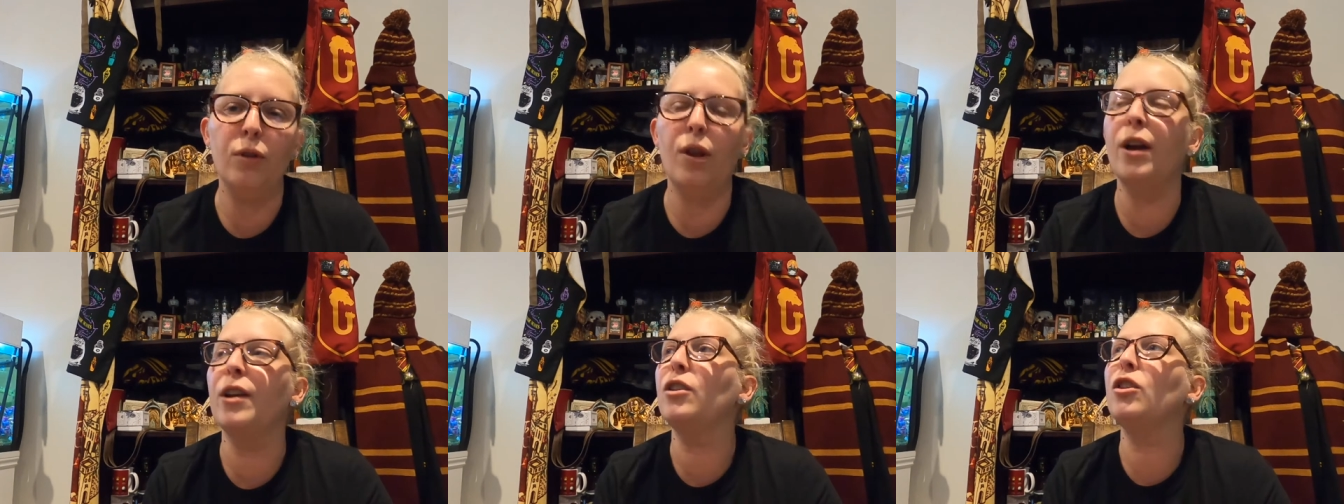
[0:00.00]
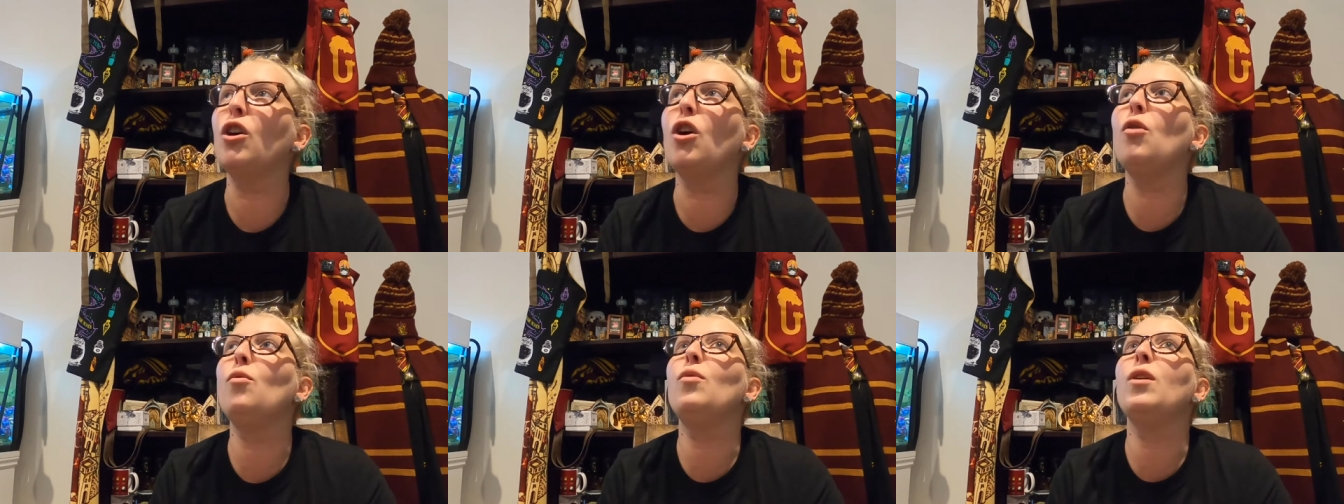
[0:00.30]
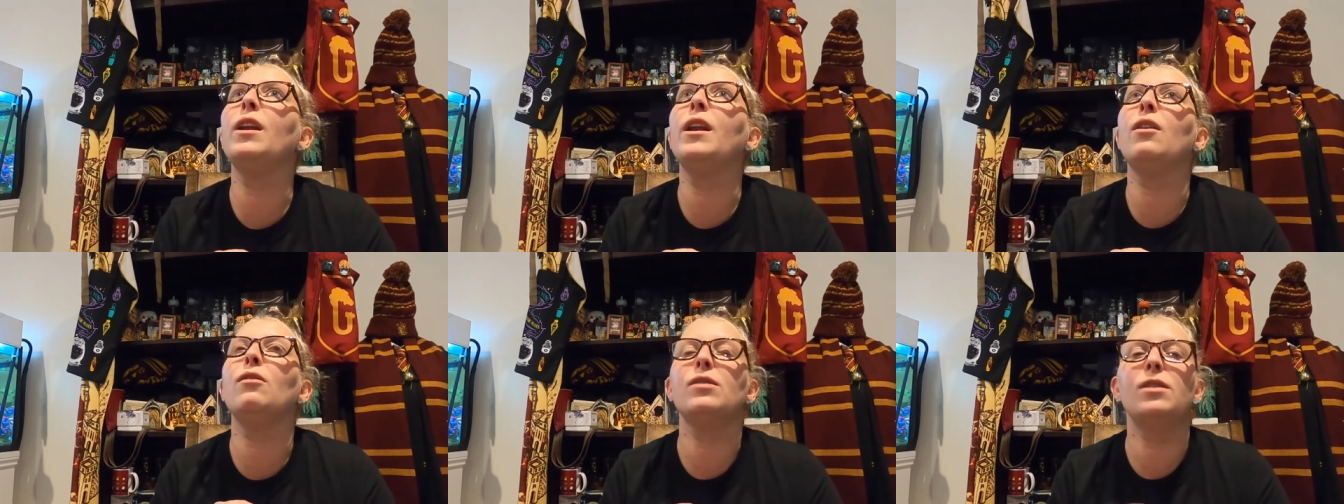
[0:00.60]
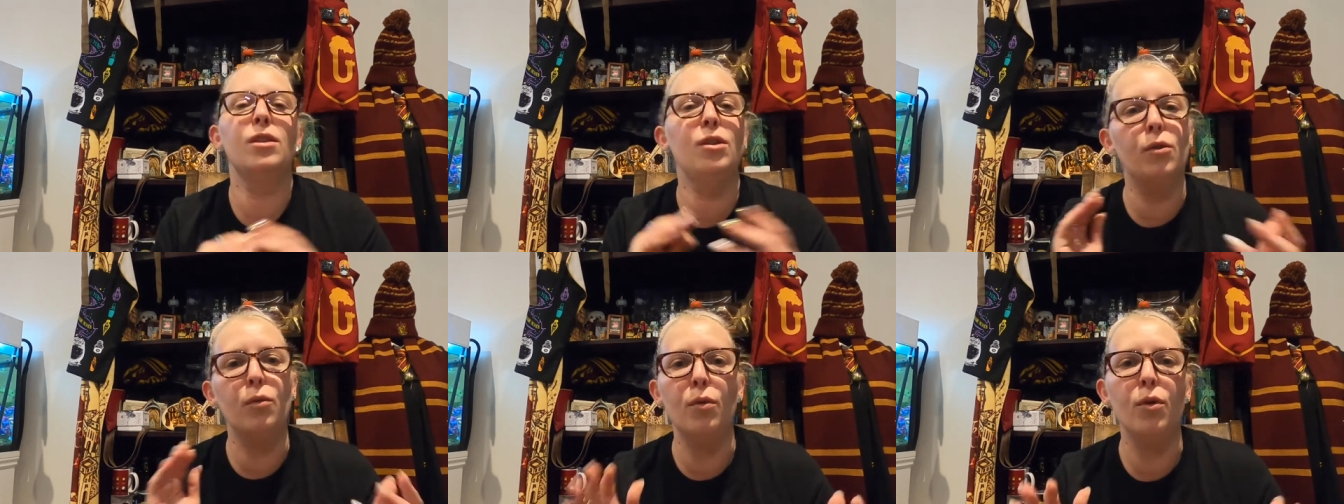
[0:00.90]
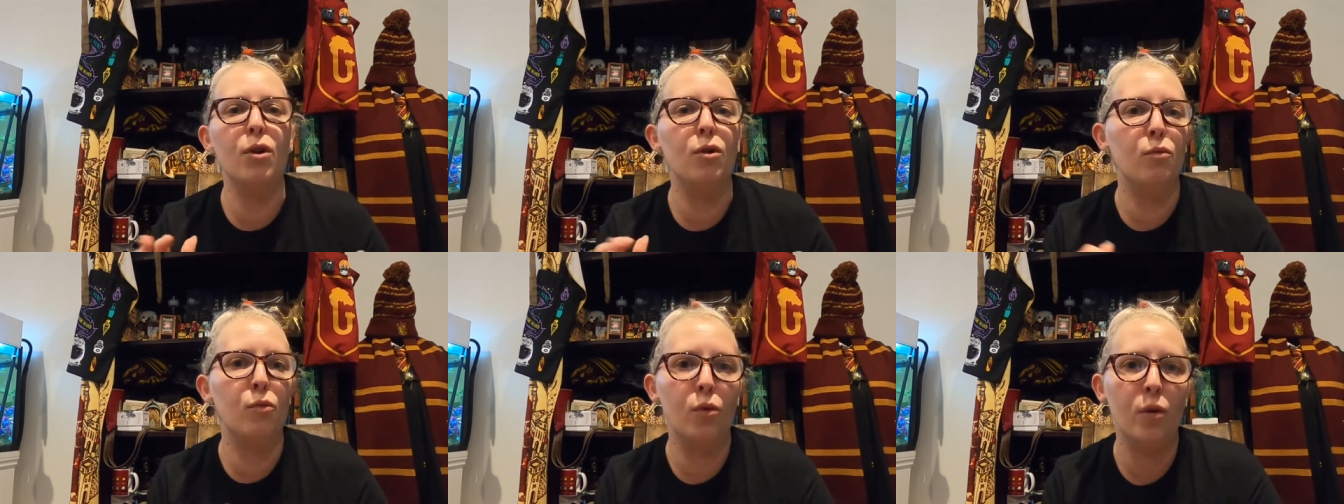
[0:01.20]
Like no one else in the
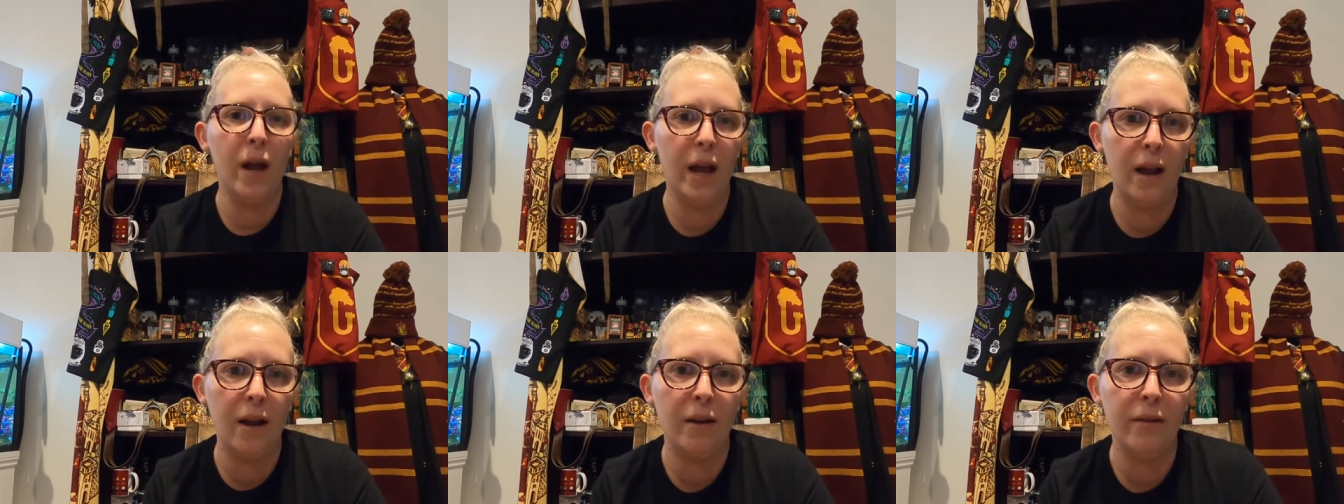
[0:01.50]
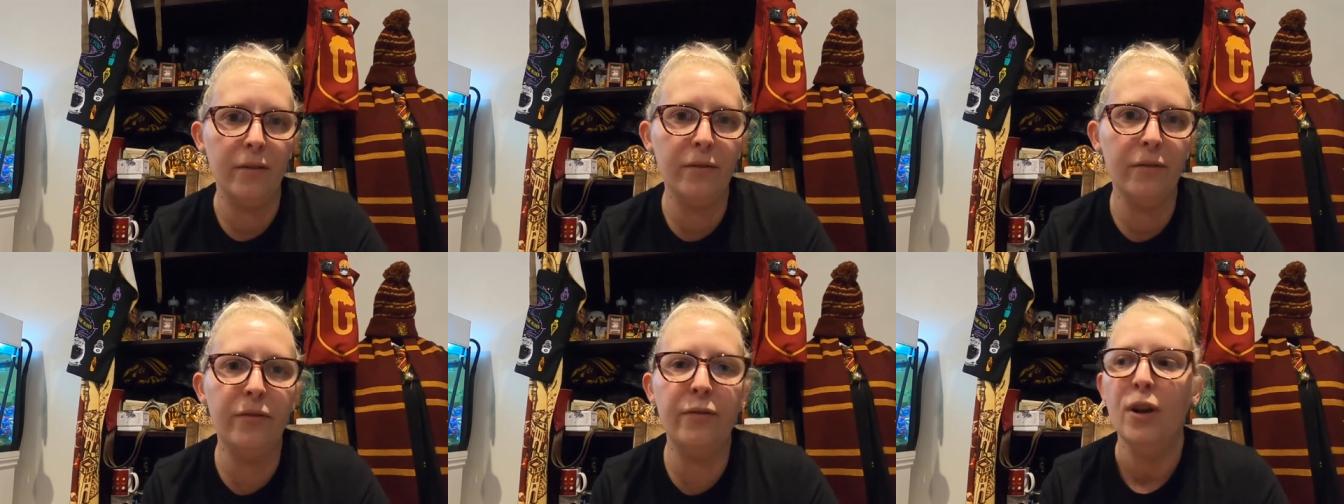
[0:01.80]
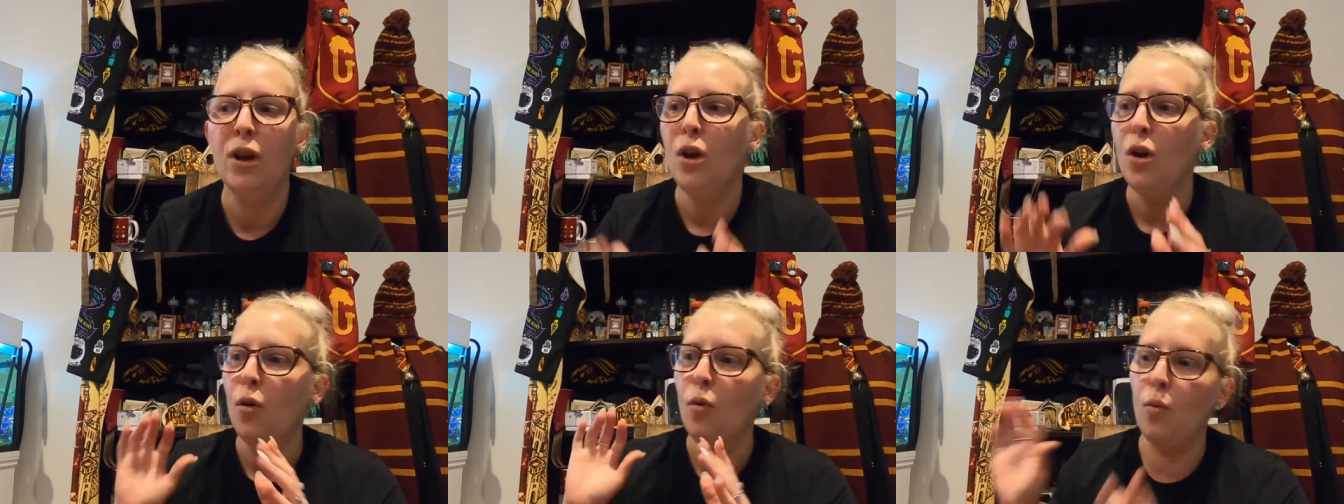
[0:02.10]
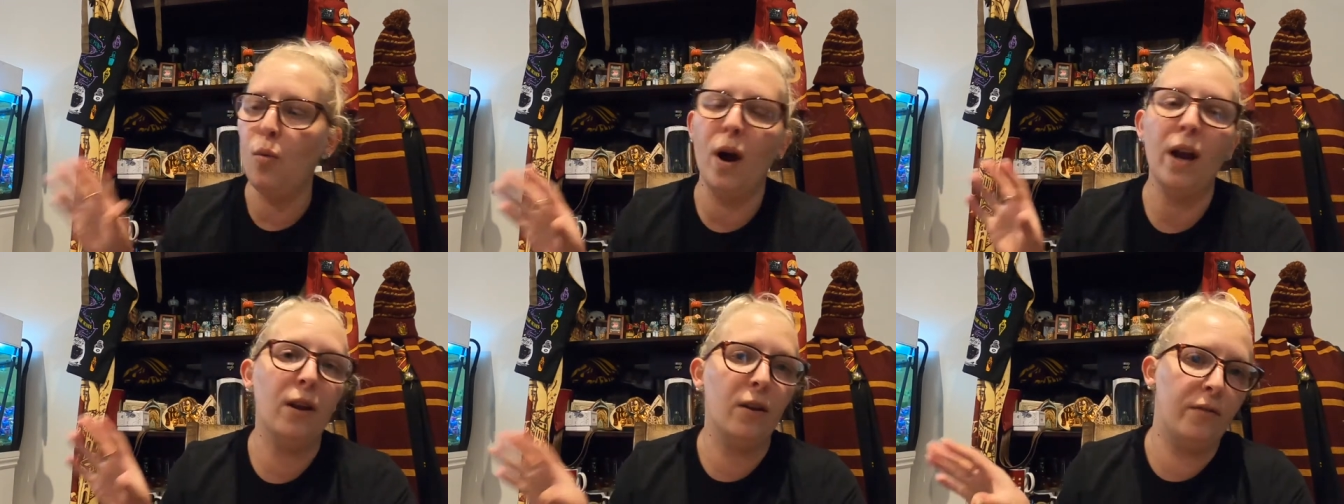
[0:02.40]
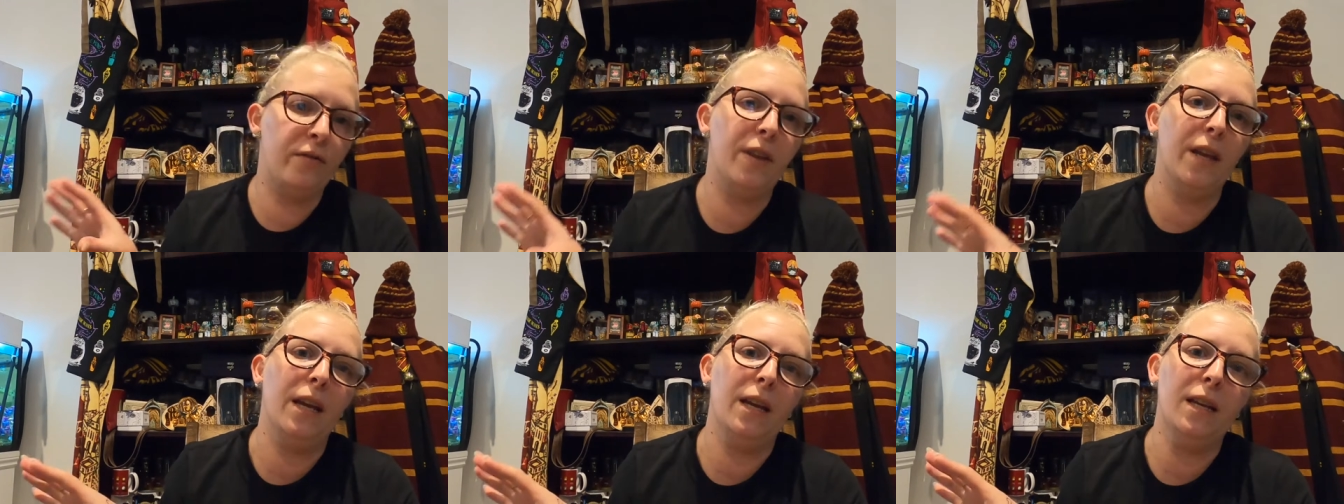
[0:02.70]
world will have one
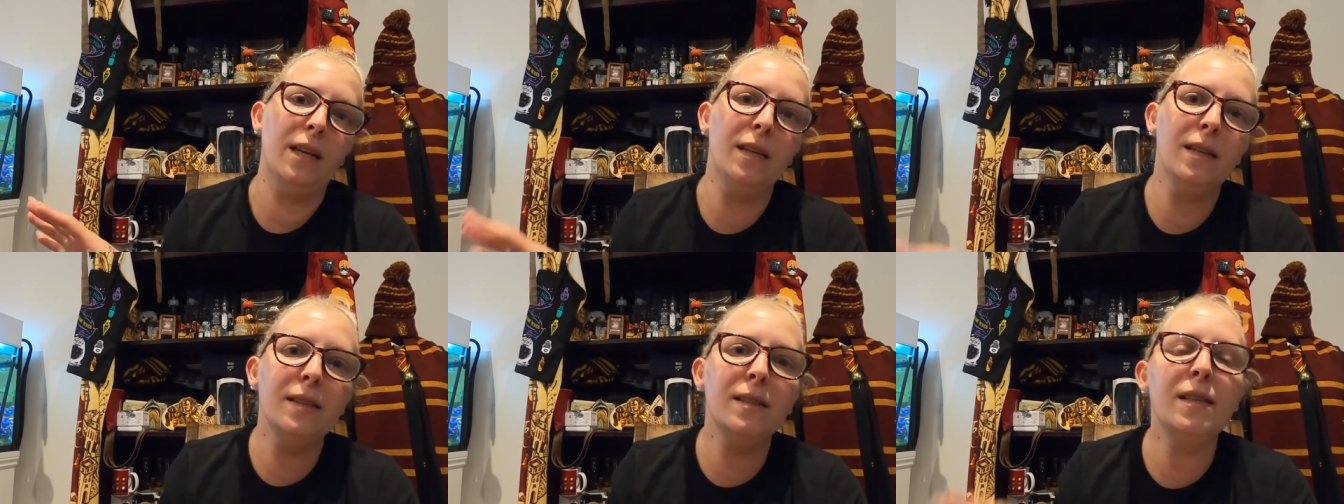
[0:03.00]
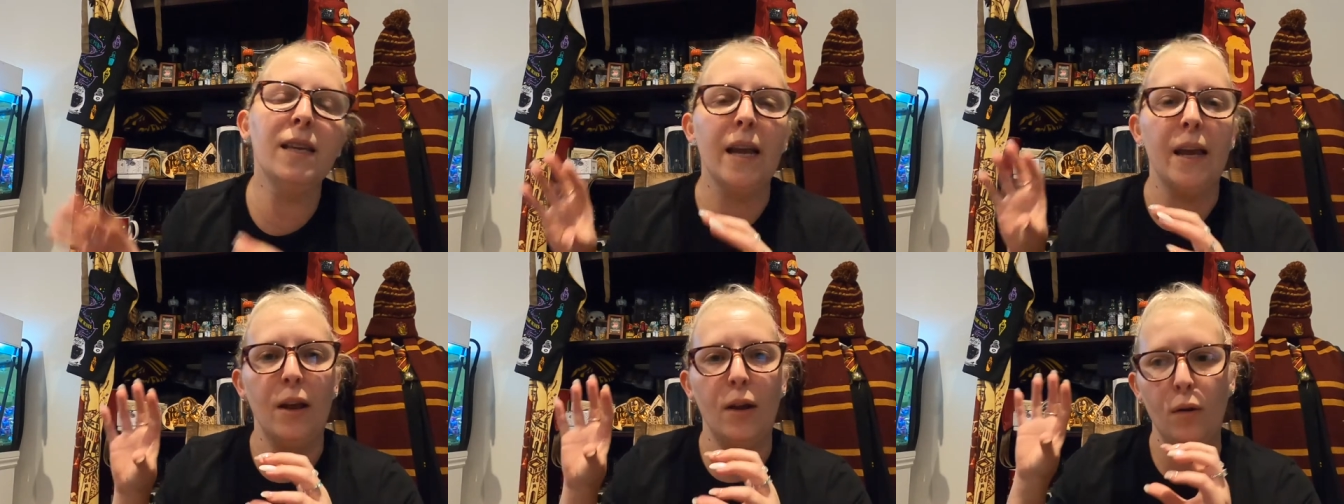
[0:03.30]
of these